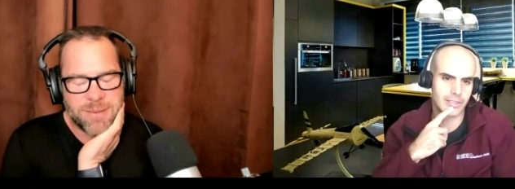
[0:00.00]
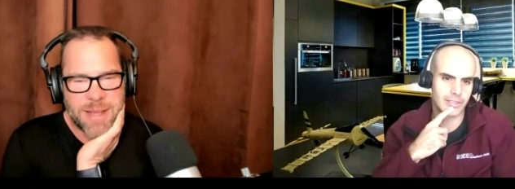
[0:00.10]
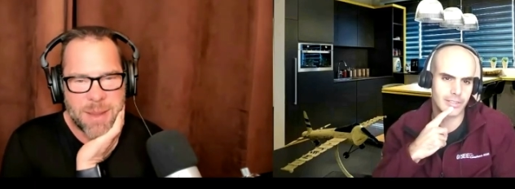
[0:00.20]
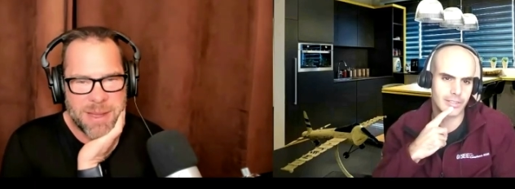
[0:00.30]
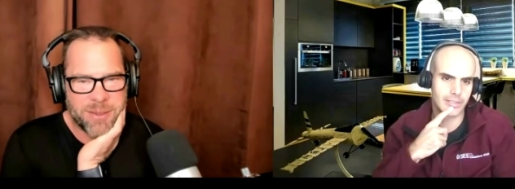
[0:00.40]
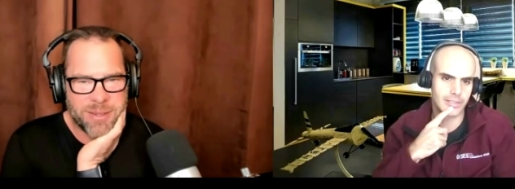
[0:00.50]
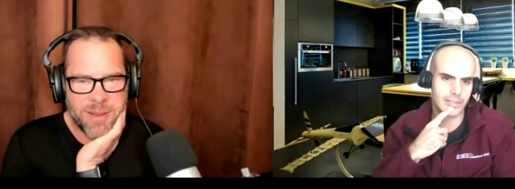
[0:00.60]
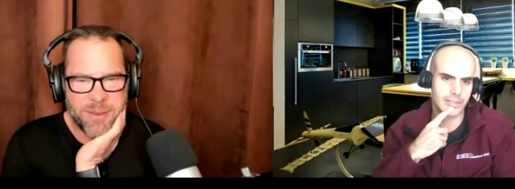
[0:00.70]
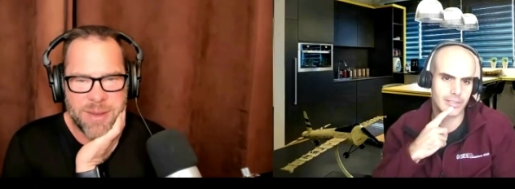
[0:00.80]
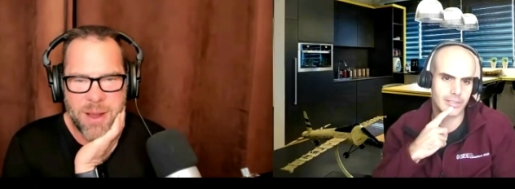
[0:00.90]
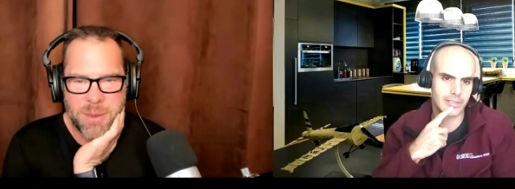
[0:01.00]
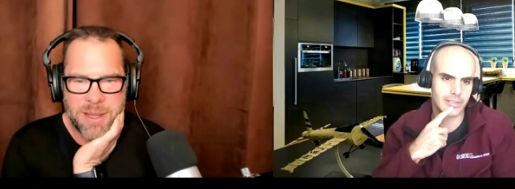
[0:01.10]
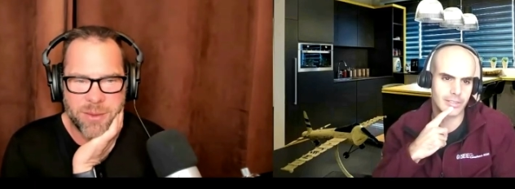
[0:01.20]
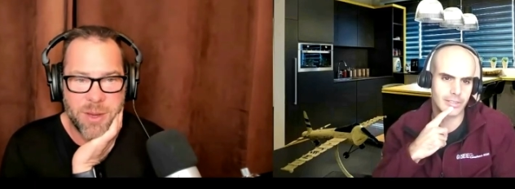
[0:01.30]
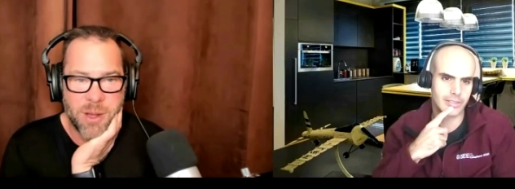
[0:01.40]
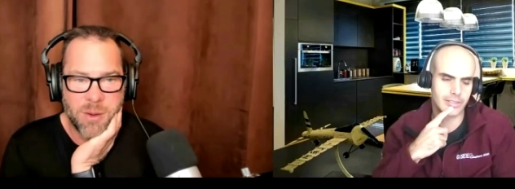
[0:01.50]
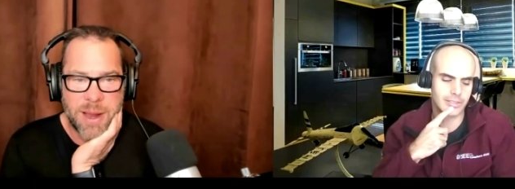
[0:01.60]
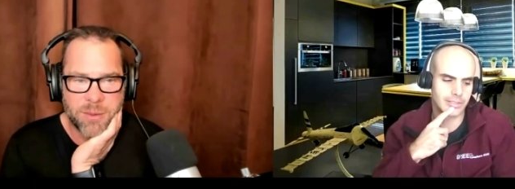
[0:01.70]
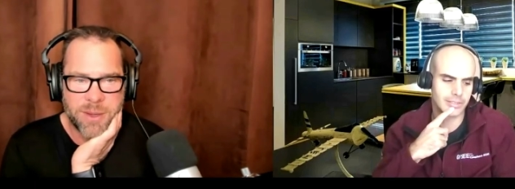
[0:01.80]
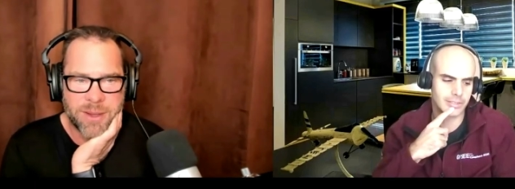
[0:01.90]
Speaker 1: that makes sense now because no,
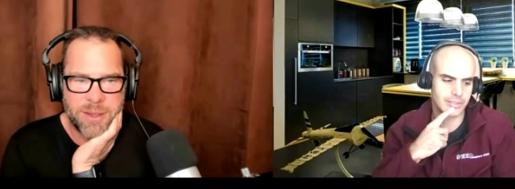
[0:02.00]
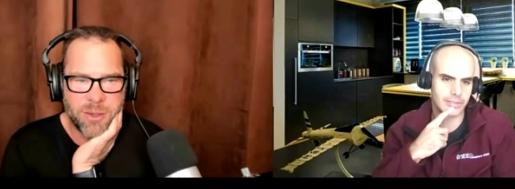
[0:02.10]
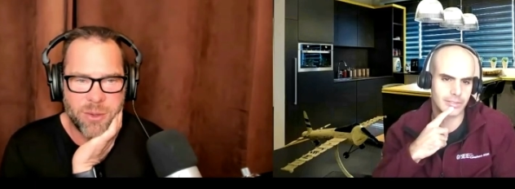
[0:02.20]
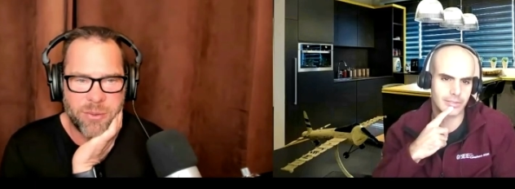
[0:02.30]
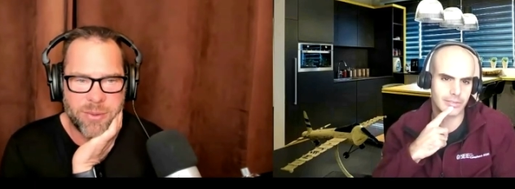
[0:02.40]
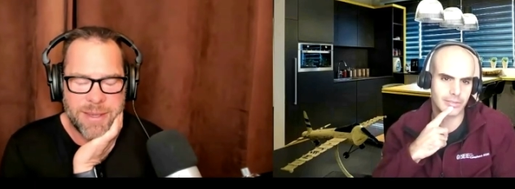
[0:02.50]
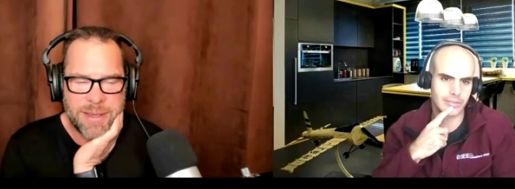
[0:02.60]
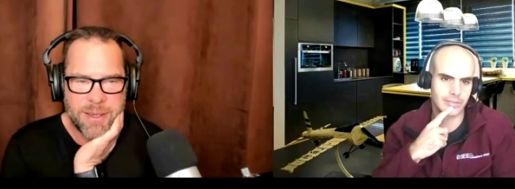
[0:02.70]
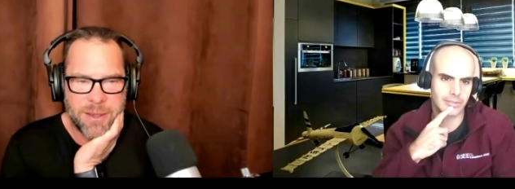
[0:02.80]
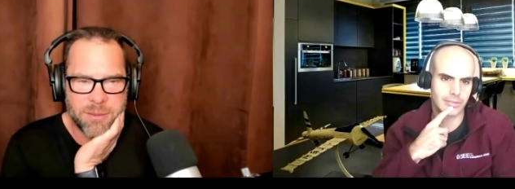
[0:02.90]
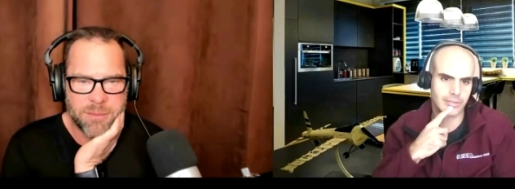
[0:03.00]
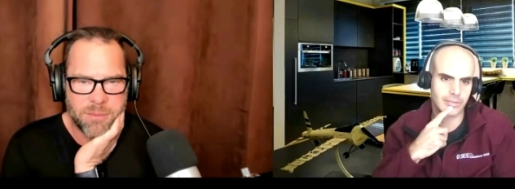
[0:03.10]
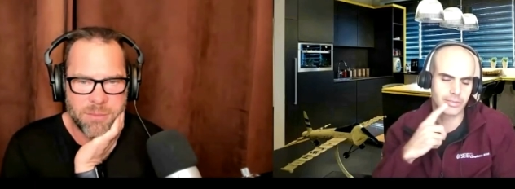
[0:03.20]
I really do see,